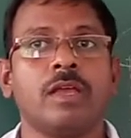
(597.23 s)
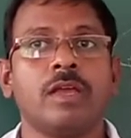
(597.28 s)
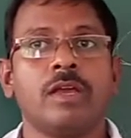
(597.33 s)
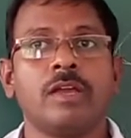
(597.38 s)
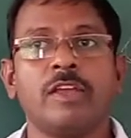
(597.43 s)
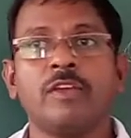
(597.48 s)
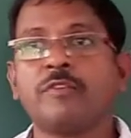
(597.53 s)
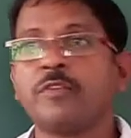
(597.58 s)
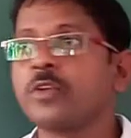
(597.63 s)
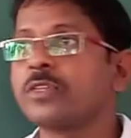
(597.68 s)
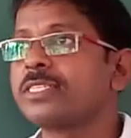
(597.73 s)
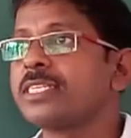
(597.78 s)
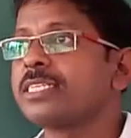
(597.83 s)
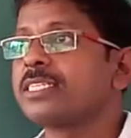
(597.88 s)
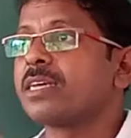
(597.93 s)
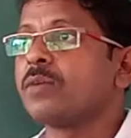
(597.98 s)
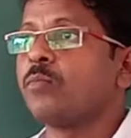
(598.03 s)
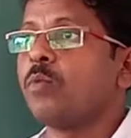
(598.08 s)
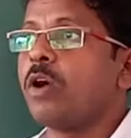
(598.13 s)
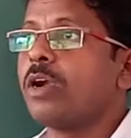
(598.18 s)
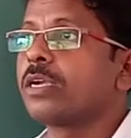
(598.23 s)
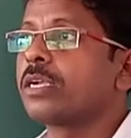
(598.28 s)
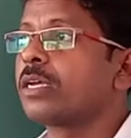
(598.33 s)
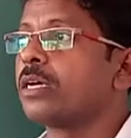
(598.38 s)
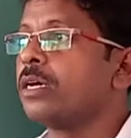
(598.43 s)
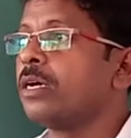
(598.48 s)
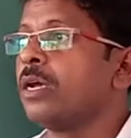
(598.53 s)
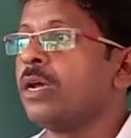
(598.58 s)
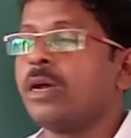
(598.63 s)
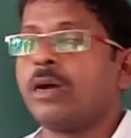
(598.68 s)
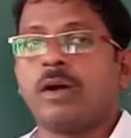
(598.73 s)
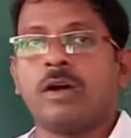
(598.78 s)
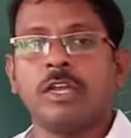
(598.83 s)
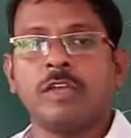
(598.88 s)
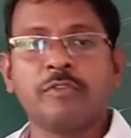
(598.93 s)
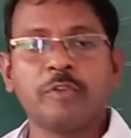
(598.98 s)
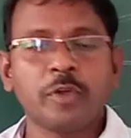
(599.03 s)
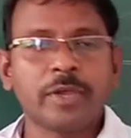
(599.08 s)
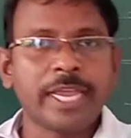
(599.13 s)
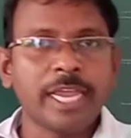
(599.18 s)
If you see somewhat, or if
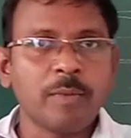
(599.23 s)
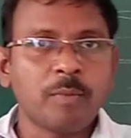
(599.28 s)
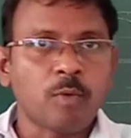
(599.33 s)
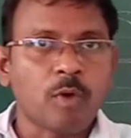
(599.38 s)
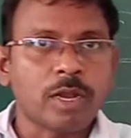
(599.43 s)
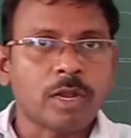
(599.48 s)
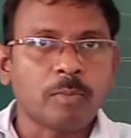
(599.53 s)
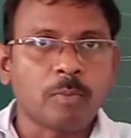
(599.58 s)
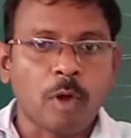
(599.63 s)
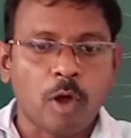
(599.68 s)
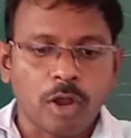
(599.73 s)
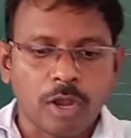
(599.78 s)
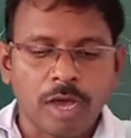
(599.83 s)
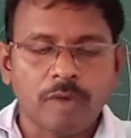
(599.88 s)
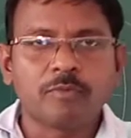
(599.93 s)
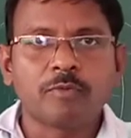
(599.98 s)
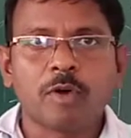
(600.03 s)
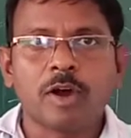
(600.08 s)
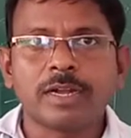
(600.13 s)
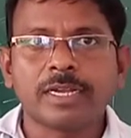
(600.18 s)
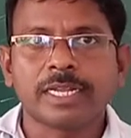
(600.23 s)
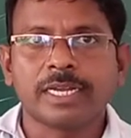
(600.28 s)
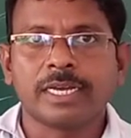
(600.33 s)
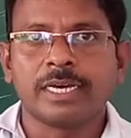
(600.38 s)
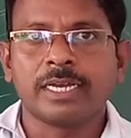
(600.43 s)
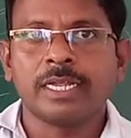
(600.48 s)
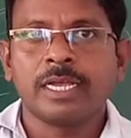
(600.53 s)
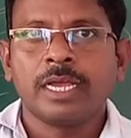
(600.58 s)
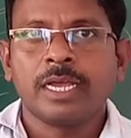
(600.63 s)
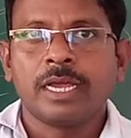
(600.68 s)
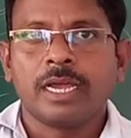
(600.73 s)
you keep one bowl of water